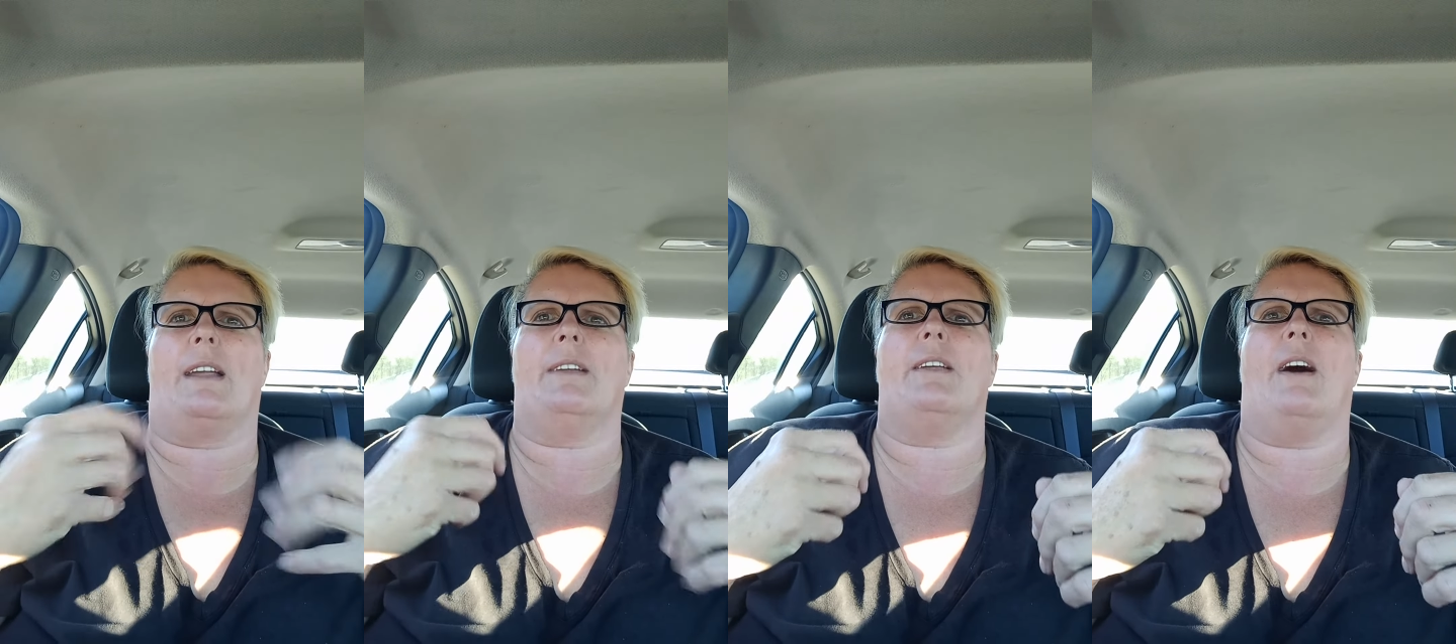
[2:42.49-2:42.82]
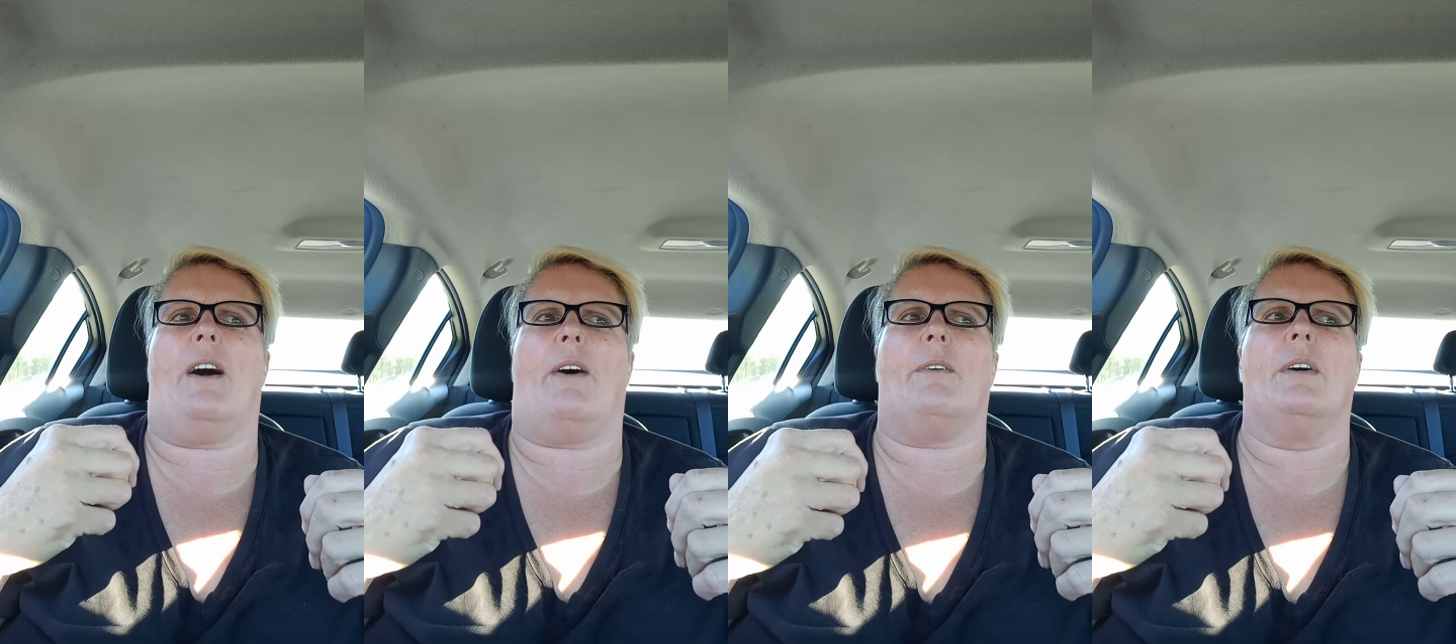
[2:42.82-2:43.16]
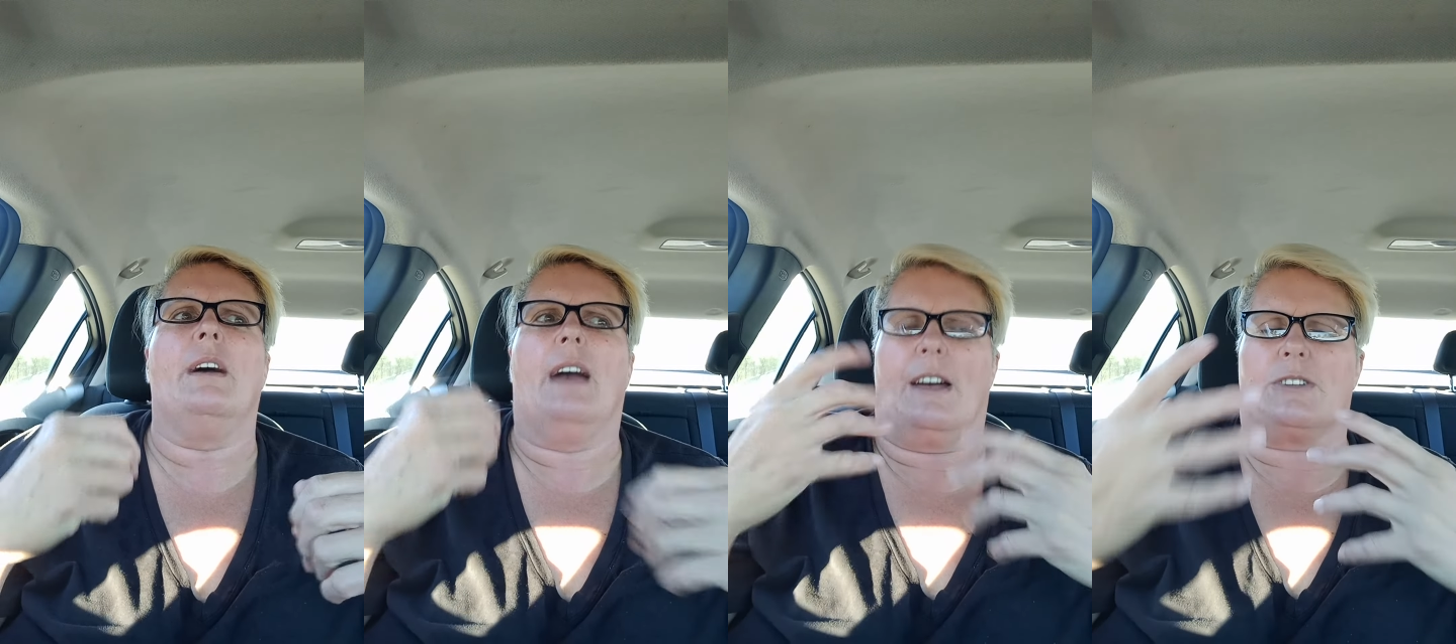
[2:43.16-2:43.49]
to know
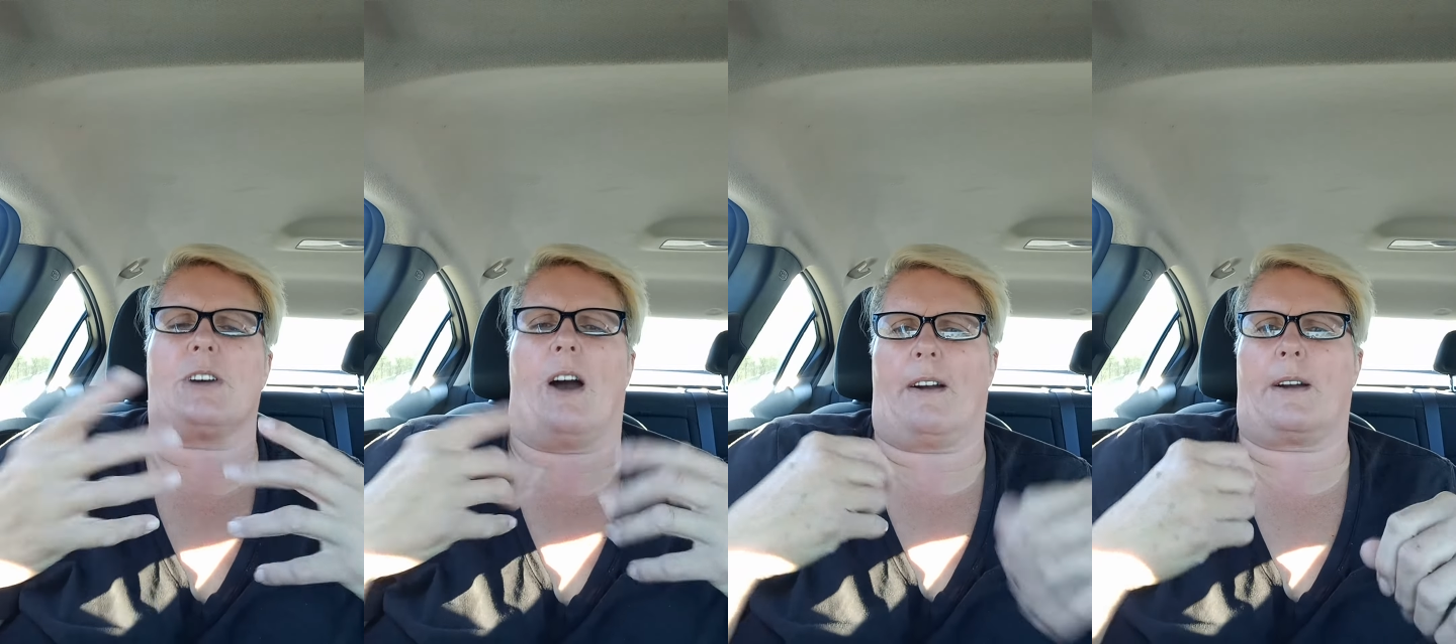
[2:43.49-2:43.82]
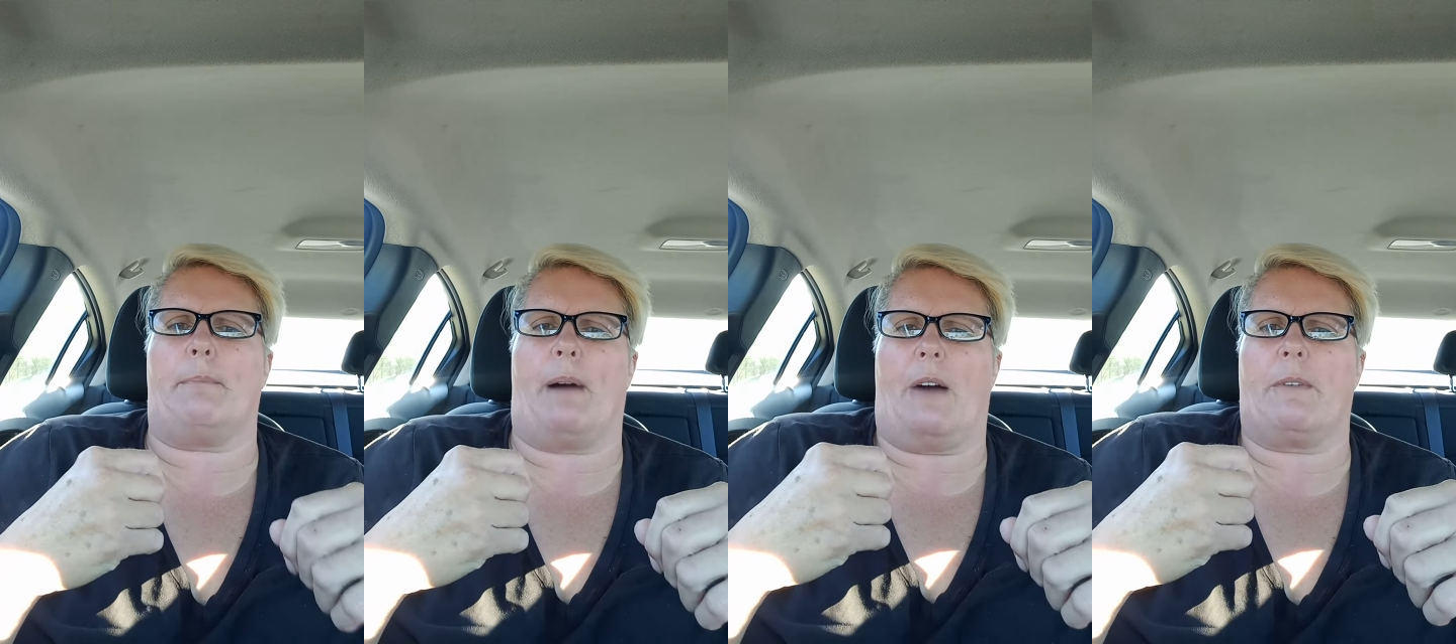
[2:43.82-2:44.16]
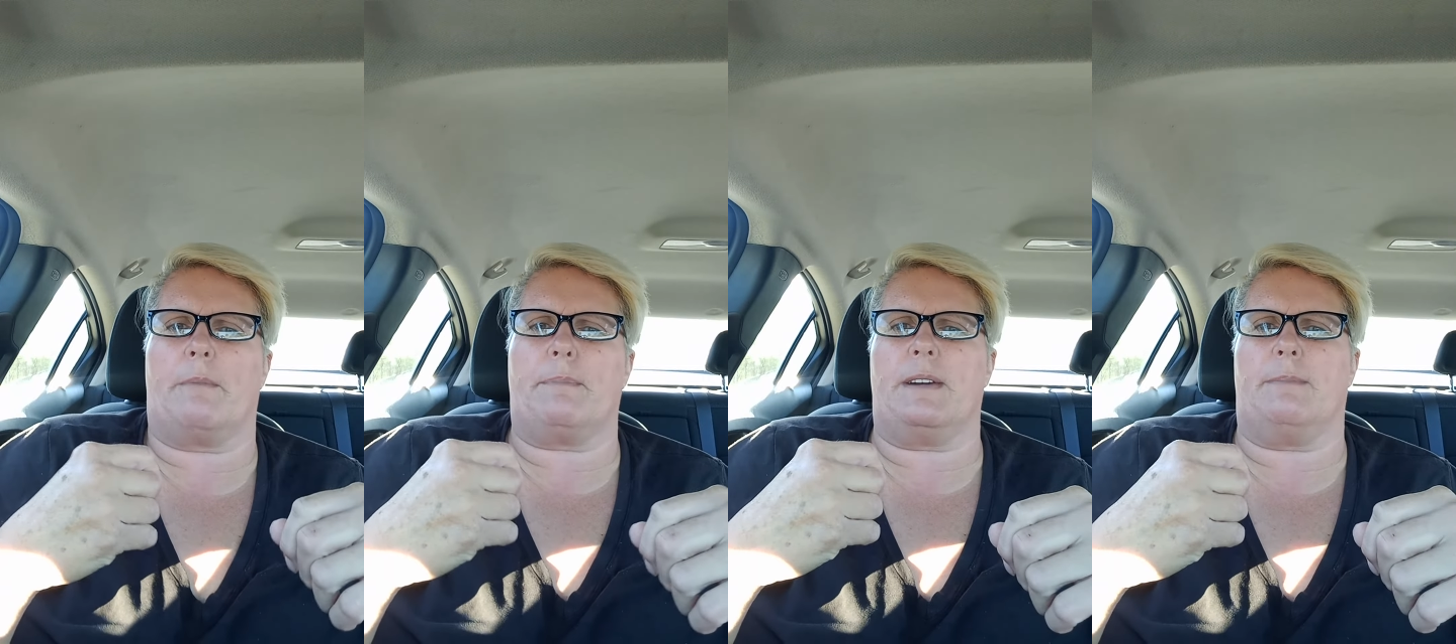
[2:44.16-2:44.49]
and talk about
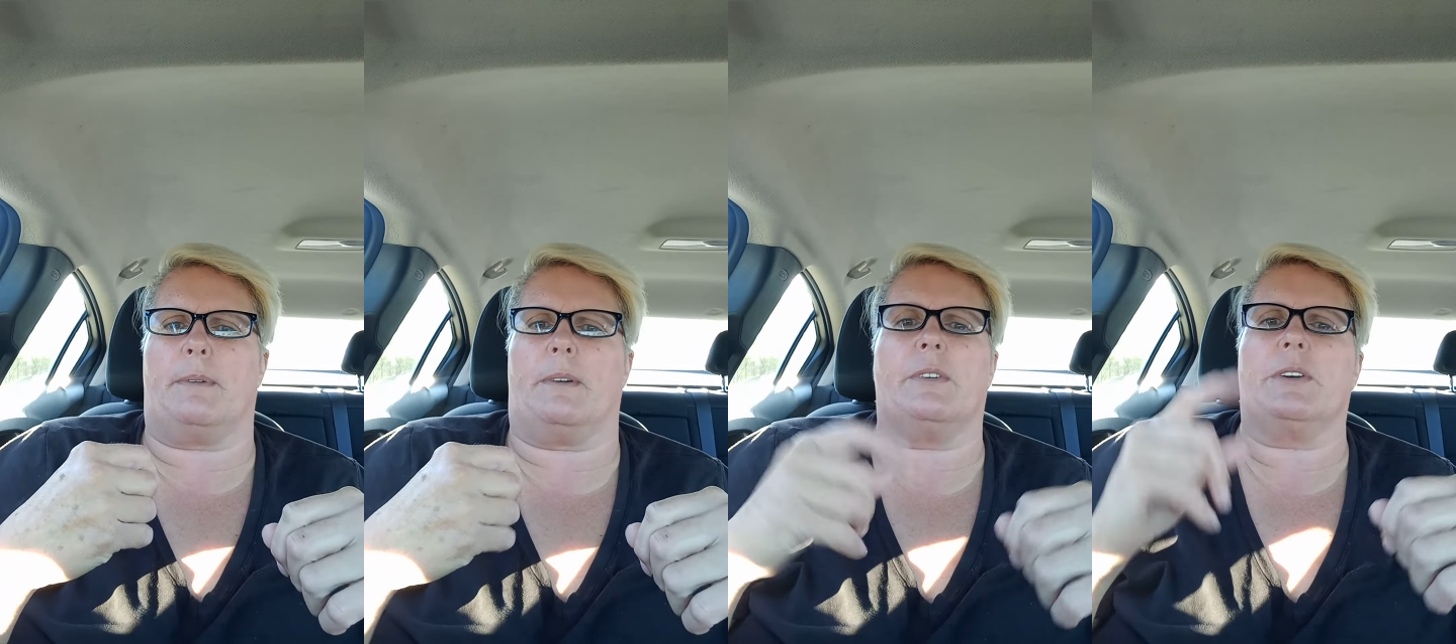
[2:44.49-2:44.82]
with people.